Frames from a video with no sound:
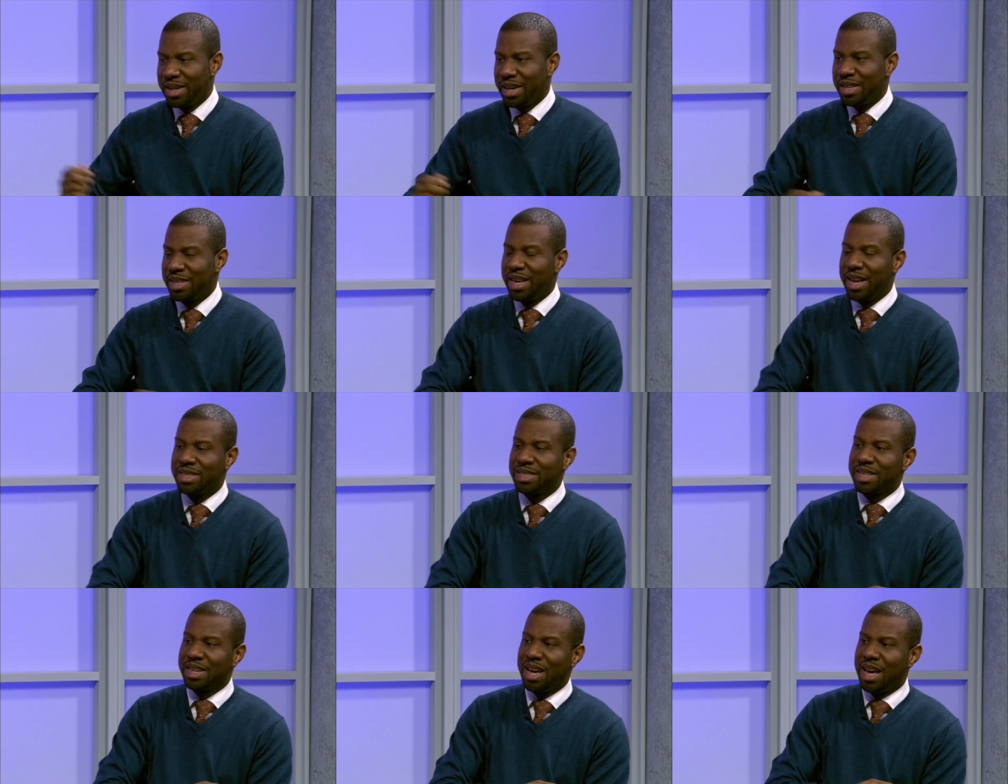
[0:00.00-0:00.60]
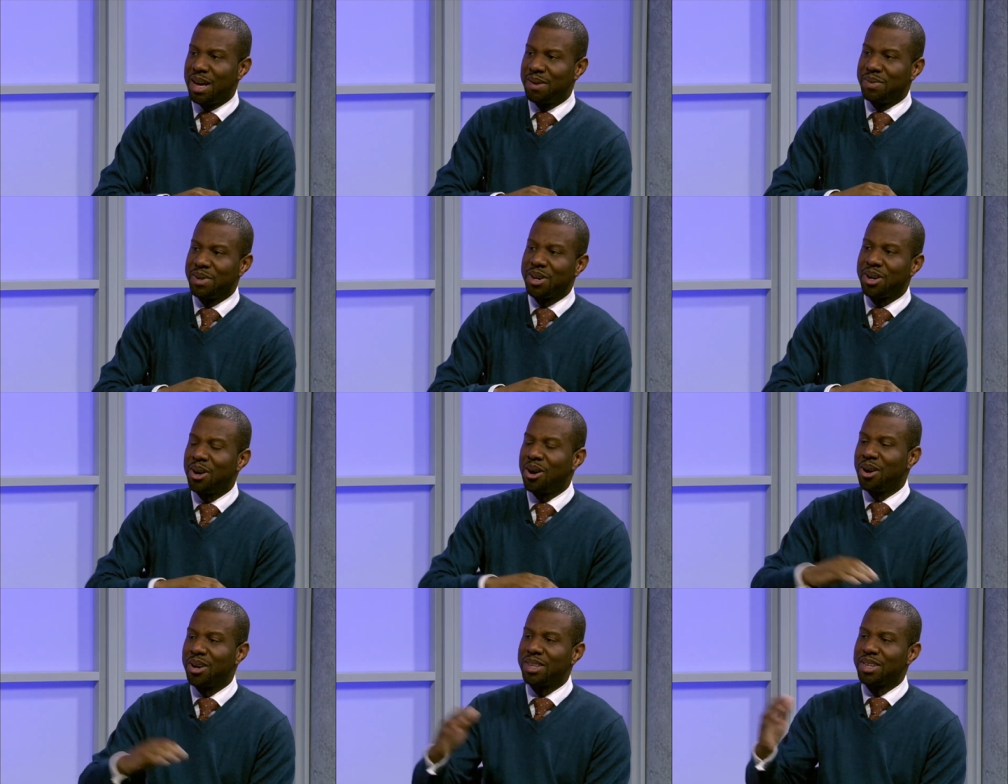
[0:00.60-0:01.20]
and has to have a
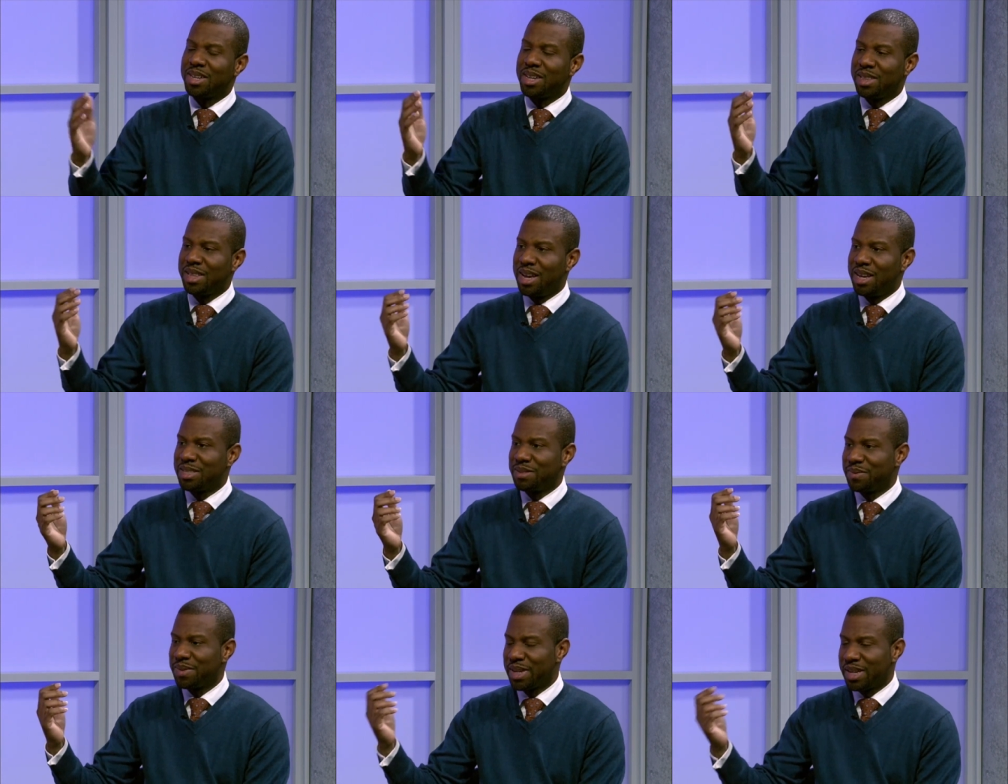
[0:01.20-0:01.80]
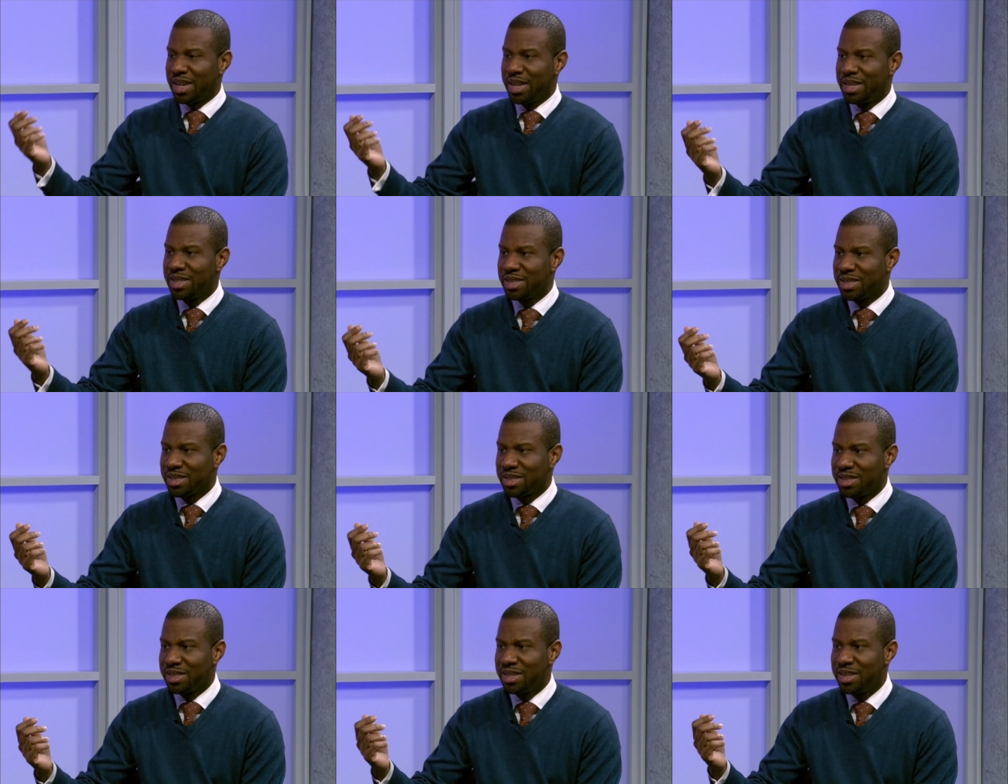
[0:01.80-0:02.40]
Carnegie
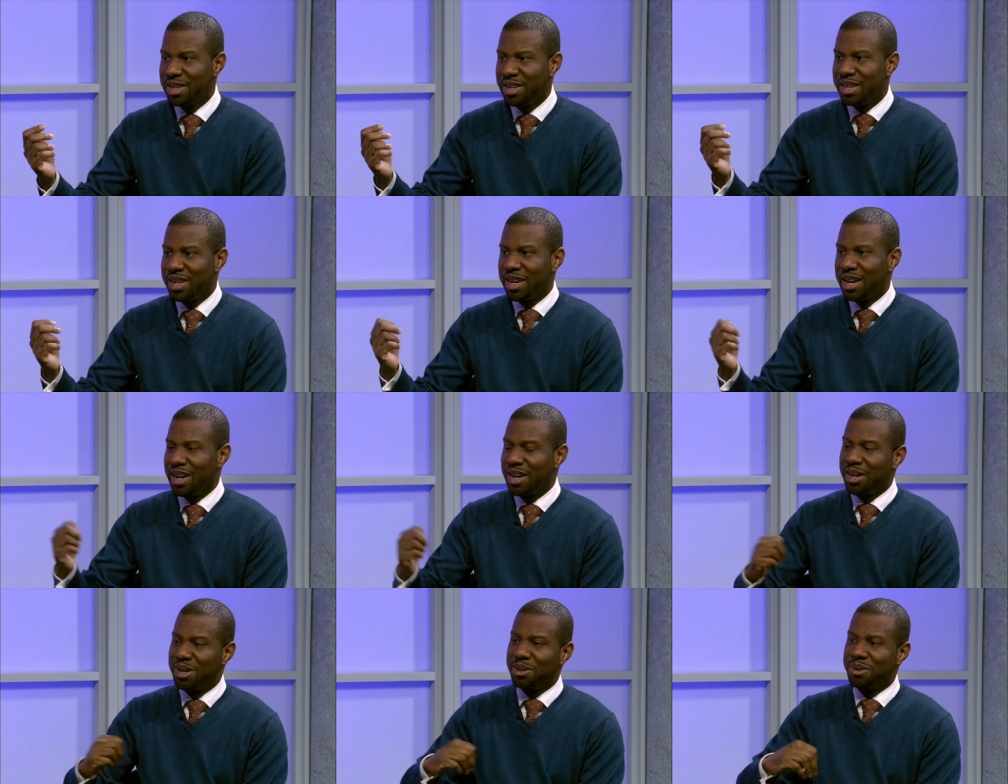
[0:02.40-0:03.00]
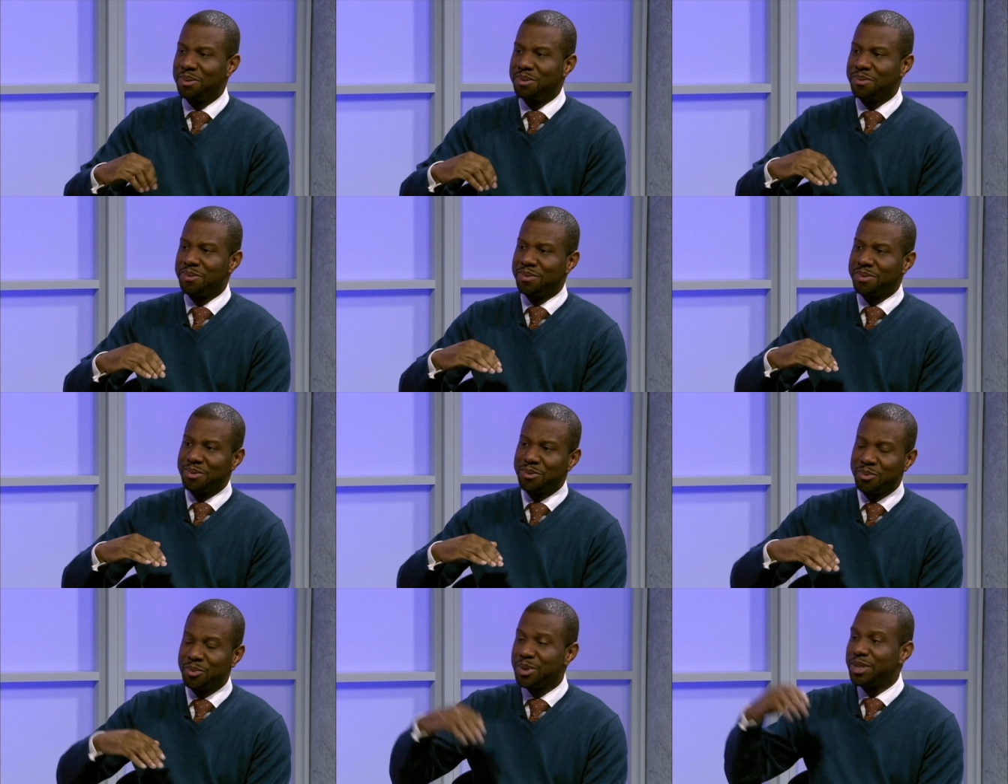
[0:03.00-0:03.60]
classification of
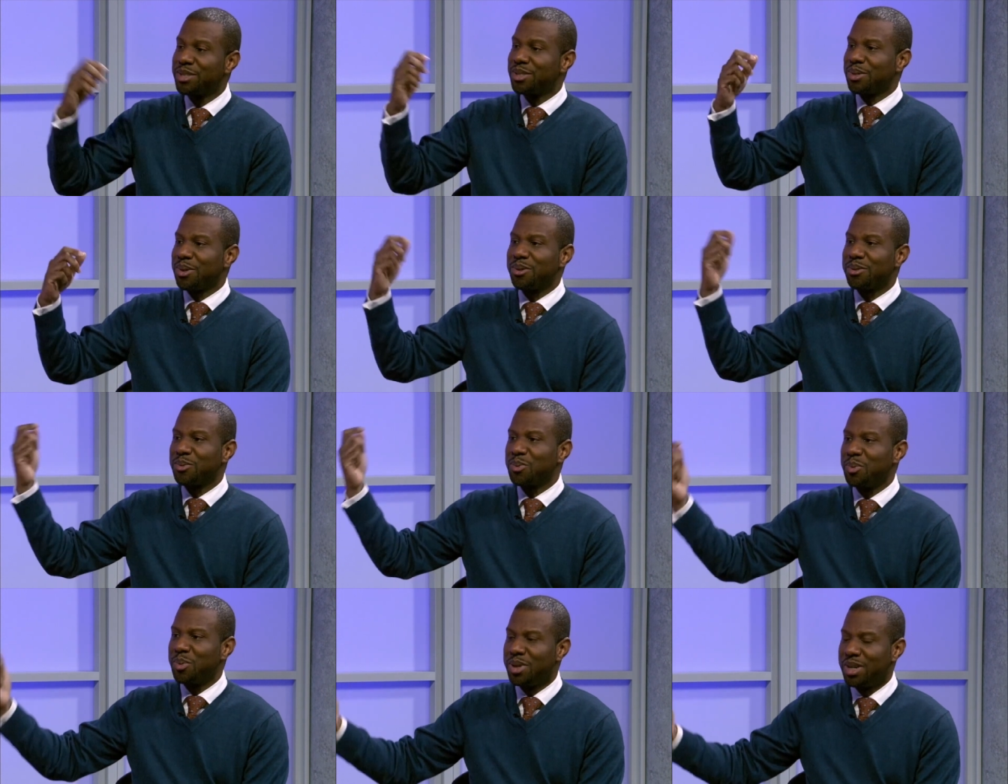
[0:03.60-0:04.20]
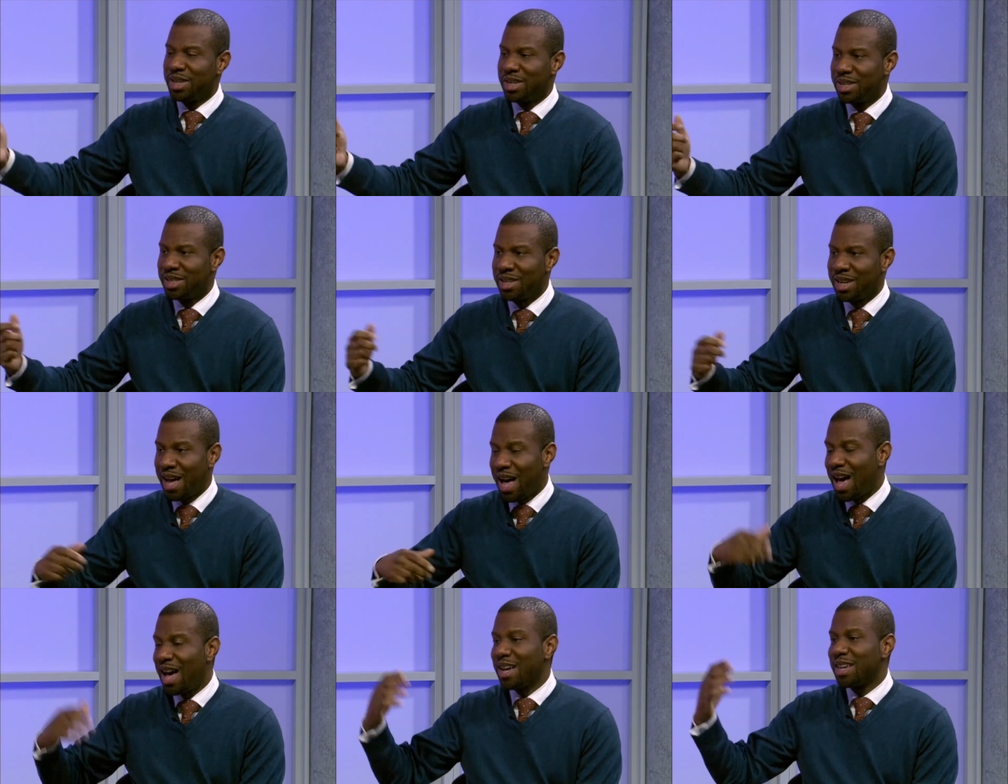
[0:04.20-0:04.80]
Research One,
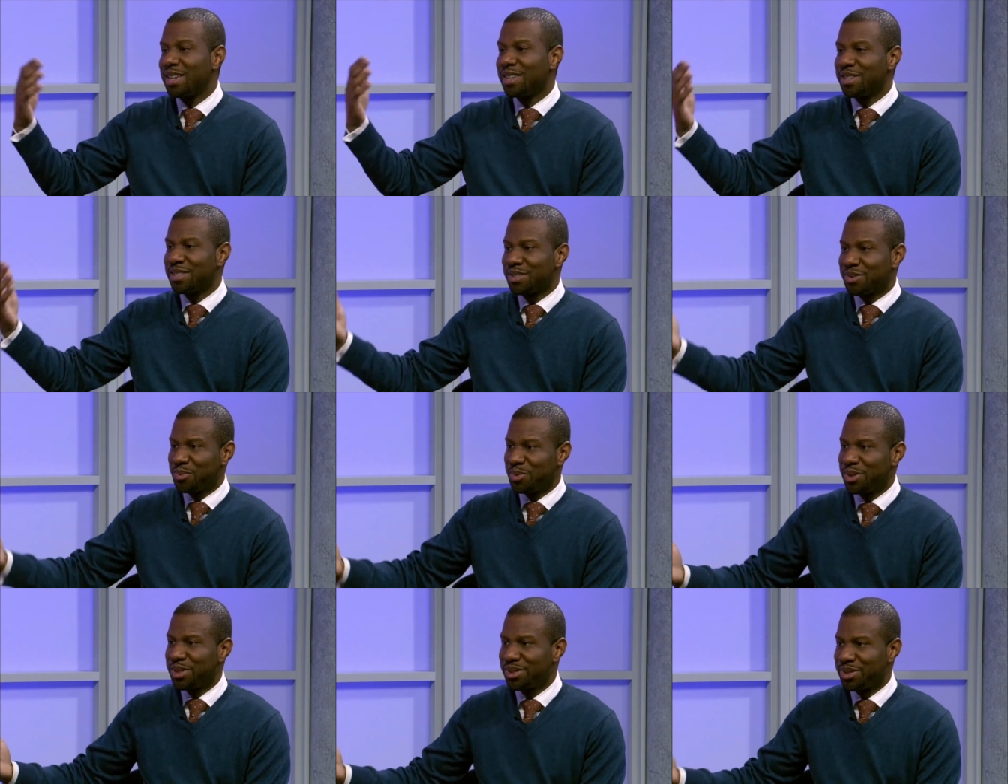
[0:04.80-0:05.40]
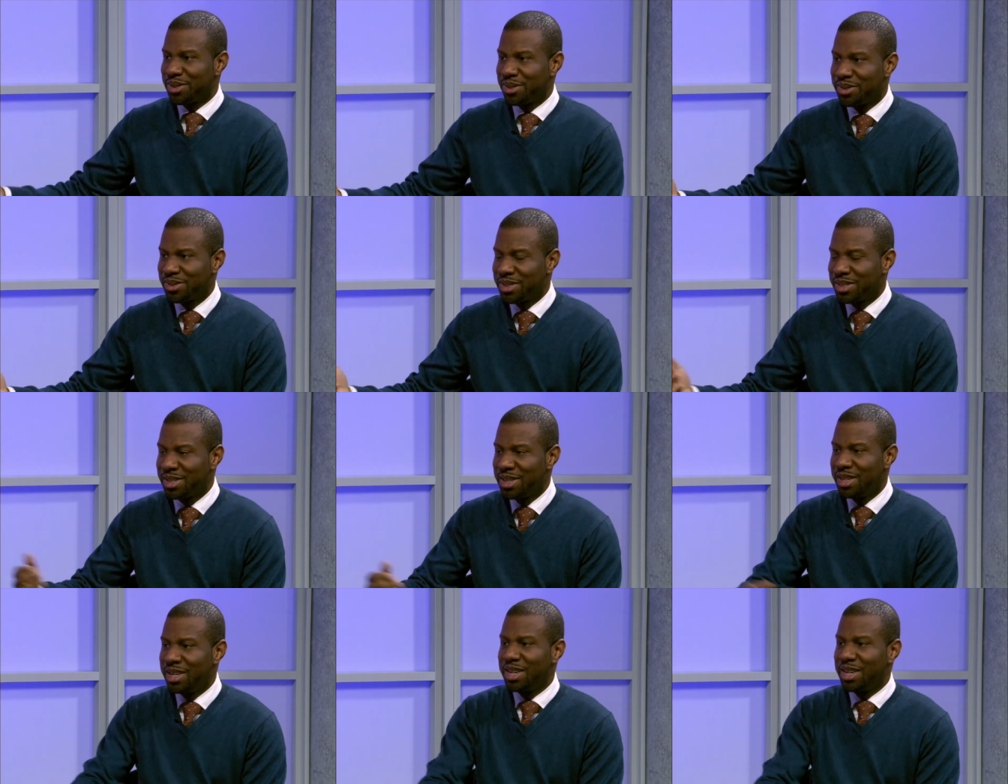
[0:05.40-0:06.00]
highest research